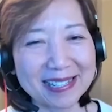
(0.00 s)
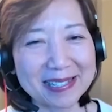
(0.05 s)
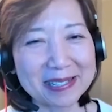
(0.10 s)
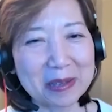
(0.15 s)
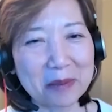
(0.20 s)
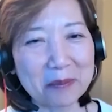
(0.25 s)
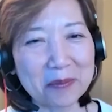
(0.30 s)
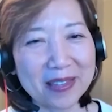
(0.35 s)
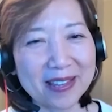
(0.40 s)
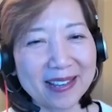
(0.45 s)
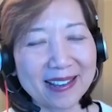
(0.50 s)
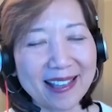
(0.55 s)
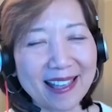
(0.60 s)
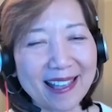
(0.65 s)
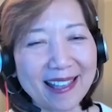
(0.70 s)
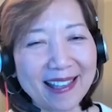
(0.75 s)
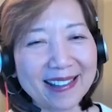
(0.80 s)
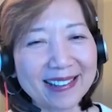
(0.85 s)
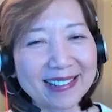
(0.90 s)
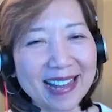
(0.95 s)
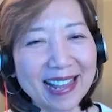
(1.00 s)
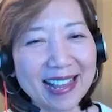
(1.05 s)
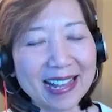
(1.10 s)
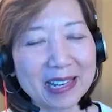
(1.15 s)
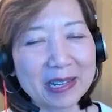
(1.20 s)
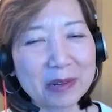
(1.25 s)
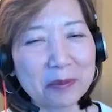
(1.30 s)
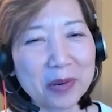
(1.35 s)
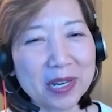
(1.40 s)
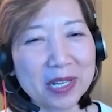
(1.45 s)
something,
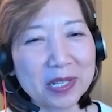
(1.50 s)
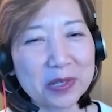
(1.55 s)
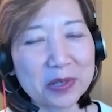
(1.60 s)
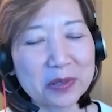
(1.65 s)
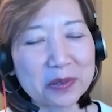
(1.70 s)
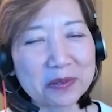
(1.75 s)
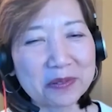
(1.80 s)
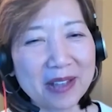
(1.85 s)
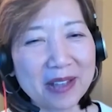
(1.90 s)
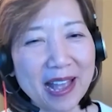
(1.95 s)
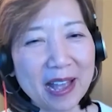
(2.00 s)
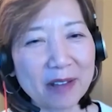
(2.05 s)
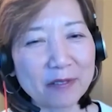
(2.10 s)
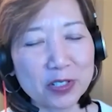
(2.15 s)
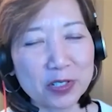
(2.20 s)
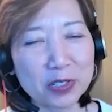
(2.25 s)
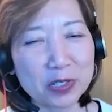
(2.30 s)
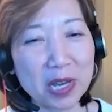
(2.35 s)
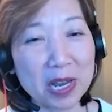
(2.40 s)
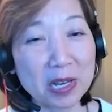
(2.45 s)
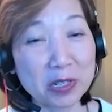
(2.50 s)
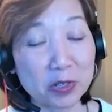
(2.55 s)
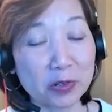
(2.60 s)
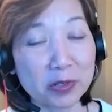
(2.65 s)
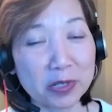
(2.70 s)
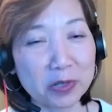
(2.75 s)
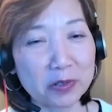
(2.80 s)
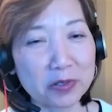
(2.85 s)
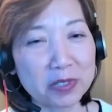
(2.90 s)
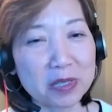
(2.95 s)
and when you
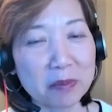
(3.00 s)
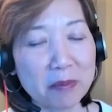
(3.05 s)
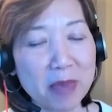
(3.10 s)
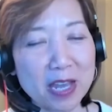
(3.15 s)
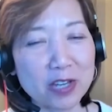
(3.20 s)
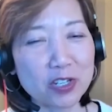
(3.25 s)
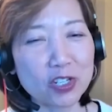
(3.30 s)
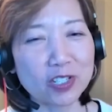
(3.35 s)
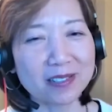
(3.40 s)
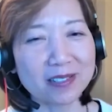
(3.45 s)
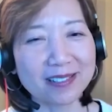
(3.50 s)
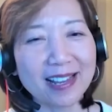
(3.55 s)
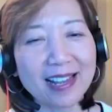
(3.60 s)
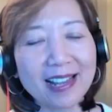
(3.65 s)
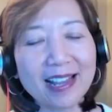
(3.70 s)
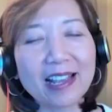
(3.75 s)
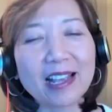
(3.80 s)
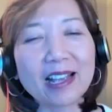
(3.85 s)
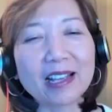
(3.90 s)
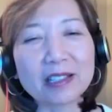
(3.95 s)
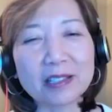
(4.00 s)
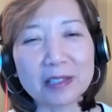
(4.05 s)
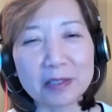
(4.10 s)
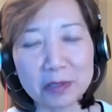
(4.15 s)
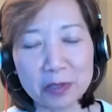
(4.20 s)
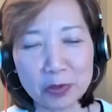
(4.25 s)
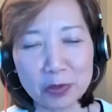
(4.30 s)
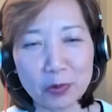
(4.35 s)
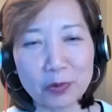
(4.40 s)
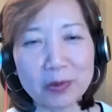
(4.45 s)
during your summation,
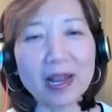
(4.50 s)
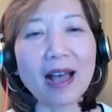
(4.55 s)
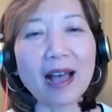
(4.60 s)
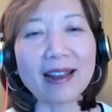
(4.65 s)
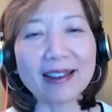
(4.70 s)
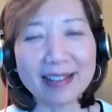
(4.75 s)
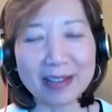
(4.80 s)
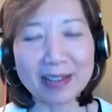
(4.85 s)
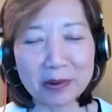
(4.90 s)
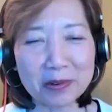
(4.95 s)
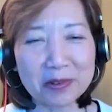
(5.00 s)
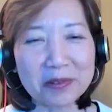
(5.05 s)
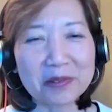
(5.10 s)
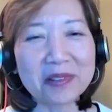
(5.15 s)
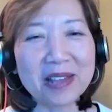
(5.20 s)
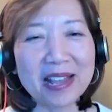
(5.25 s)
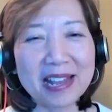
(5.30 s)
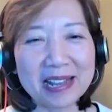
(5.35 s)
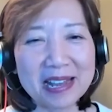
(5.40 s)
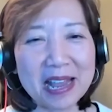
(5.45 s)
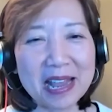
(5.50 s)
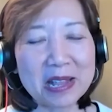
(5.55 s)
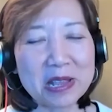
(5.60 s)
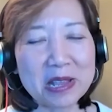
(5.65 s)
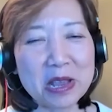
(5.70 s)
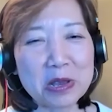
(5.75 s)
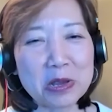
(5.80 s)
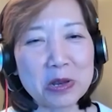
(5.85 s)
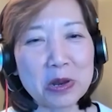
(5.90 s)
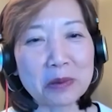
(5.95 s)
either nodding and
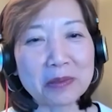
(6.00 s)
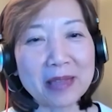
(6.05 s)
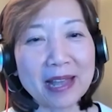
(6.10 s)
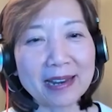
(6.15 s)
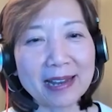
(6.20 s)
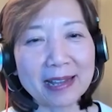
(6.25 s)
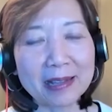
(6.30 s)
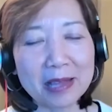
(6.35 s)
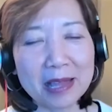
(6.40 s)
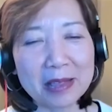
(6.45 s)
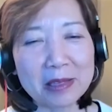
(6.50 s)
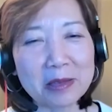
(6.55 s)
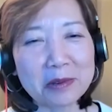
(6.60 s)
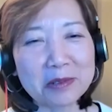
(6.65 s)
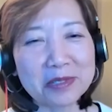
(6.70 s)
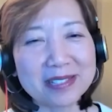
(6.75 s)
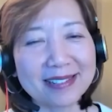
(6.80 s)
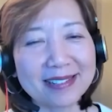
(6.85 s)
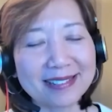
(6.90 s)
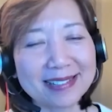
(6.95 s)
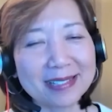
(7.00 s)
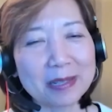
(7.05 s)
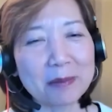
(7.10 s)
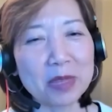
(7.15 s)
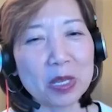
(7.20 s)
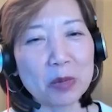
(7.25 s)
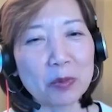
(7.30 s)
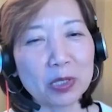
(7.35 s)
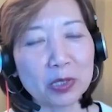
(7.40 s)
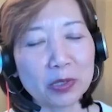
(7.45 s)
you know that. And there's
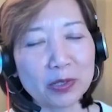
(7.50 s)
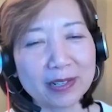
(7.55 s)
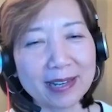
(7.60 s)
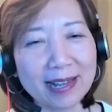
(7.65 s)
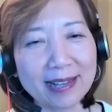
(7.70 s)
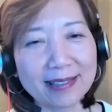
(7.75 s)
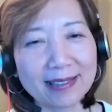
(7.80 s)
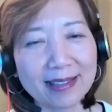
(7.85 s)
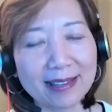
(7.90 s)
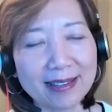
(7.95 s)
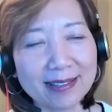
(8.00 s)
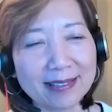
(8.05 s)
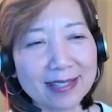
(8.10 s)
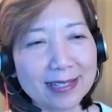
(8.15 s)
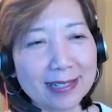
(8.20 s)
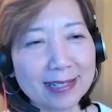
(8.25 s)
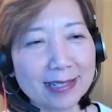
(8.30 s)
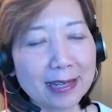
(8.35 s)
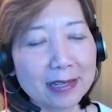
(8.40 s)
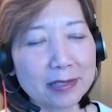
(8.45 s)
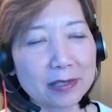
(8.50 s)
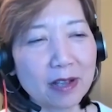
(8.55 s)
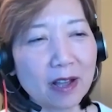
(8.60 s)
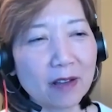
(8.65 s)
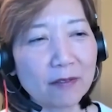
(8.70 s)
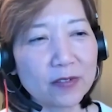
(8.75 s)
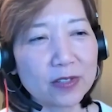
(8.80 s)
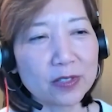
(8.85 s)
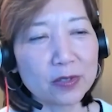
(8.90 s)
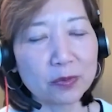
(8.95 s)
something we learn at the DA's
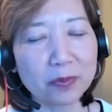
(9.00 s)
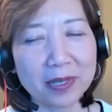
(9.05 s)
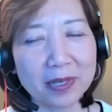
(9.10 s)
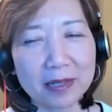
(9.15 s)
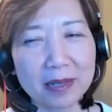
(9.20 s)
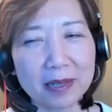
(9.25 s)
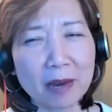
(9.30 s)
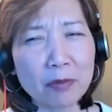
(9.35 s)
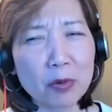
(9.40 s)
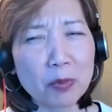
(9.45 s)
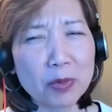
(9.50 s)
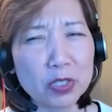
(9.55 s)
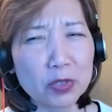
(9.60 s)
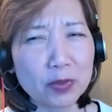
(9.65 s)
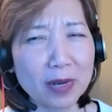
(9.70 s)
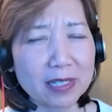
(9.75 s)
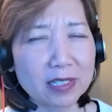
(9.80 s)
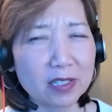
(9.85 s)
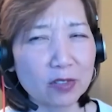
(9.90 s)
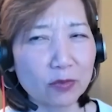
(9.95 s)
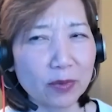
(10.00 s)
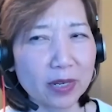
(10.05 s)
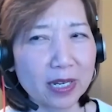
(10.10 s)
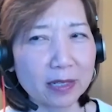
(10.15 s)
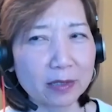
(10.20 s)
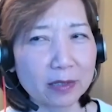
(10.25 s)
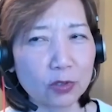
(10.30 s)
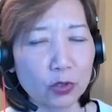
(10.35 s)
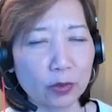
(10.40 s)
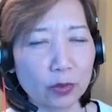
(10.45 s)
office, when everyone tries to
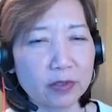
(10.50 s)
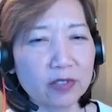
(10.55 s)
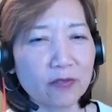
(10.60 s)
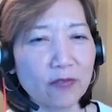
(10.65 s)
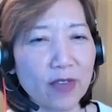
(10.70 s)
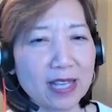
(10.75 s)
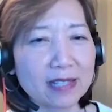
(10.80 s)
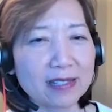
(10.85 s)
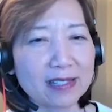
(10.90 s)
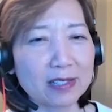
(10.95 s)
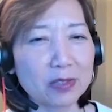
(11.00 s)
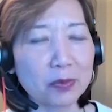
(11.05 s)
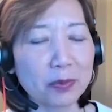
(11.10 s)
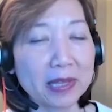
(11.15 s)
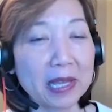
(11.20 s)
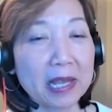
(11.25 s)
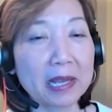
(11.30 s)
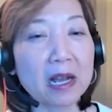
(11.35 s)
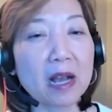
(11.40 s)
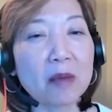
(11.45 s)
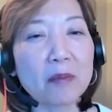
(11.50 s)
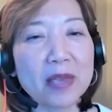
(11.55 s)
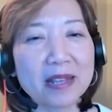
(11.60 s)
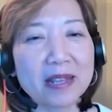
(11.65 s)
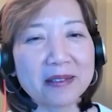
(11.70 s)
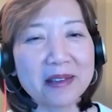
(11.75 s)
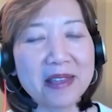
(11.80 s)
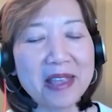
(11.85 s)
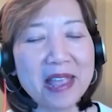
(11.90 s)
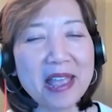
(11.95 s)
read jurors' faces when they come
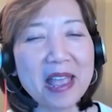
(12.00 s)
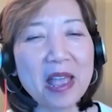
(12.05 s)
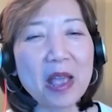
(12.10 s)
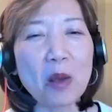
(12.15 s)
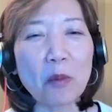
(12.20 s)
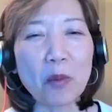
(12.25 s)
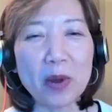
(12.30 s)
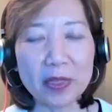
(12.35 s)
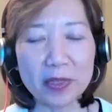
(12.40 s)
in, when